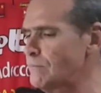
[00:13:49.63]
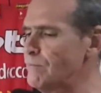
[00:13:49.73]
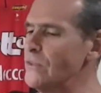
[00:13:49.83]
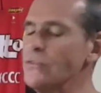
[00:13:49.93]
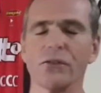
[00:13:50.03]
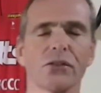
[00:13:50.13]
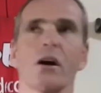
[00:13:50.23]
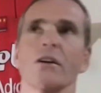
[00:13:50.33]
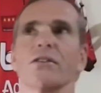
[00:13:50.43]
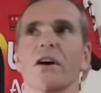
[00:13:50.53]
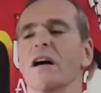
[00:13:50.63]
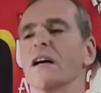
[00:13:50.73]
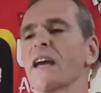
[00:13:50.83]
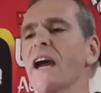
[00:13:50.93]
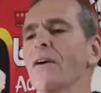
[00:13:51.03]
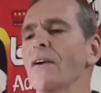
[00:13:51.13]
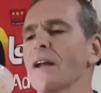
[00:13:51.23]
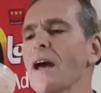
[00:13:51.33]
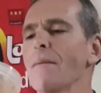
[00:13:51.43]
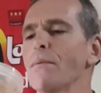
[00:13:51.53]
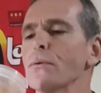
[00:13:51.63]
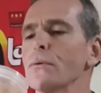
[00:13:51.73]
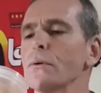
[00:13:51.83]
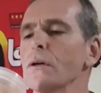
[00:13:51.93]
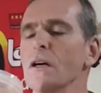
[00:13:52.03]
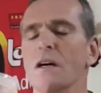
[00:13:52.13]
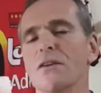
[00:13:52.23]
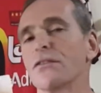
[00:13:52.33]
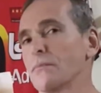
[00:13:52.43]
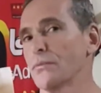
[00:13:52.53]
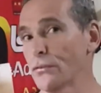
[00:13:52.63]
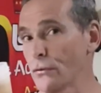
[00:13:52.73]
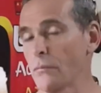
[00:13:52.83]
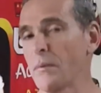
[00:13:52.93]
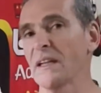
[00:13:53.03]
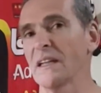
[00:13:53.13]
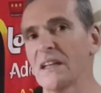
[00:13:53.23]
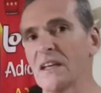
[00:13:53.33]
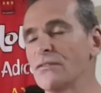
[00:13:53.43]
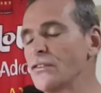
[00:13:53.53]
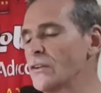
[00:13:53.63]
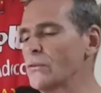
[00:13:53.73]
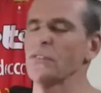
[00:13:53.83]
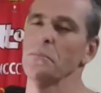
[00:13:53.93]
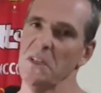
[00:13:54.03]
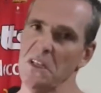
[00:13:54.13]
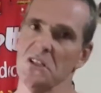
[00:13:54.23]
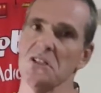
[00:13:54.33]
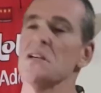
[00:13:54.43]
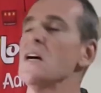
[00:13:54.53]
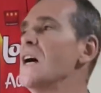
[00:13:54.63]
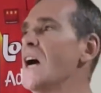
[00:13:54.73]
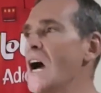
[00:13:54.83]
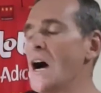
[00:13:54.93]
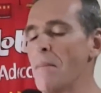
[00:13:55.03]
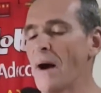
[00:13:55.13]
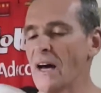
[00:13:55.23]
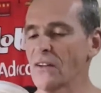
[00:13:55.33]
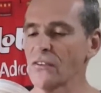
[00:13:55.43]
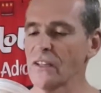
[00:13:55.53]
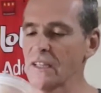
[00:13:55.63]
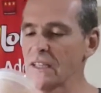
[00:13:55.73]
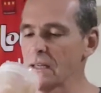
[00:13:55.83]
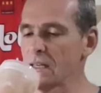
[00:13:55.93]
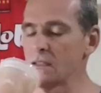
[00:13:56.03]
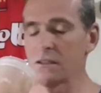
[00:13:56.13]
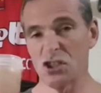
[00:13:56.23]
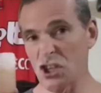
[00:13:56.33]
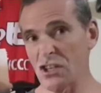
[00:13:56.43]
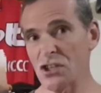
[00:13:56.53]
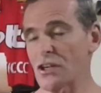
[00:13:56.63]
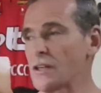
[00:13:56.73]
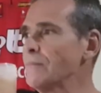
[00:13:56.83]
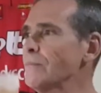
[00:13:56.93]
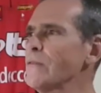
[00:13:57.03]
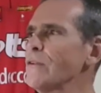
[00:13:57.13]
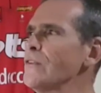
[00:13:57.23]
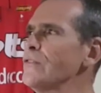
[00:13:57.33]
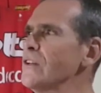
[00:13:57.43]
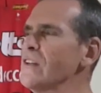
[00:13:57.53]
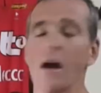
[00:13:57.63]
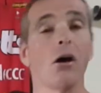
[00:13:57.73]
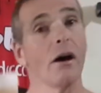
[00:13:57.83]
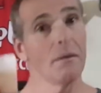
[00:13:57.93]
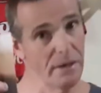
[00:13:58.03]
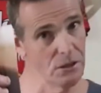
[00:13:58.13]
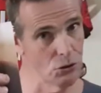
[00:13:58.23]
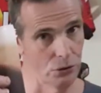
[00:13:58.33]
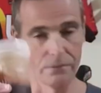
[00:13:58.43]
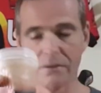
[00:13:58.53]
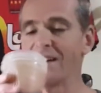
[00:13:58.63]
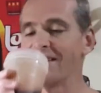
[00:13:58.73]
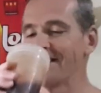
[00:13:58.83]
This has got carrot, apple, some silver beet leaves in, or spinach, parsley, ginger, have I left anything? Oh, and beetroot.